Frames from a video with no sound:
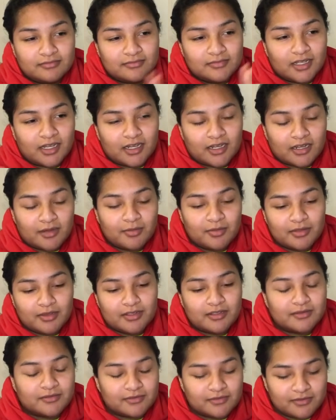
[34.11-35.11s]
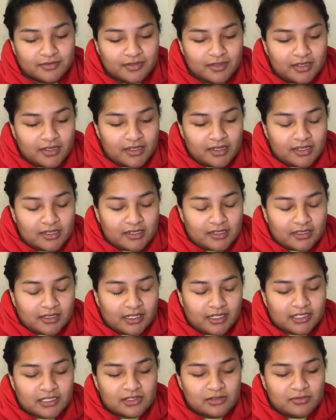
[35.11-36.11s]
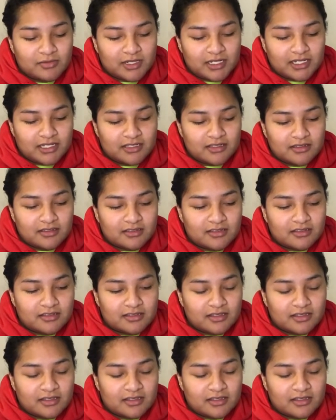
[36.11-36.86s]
a couple of like 2 minutes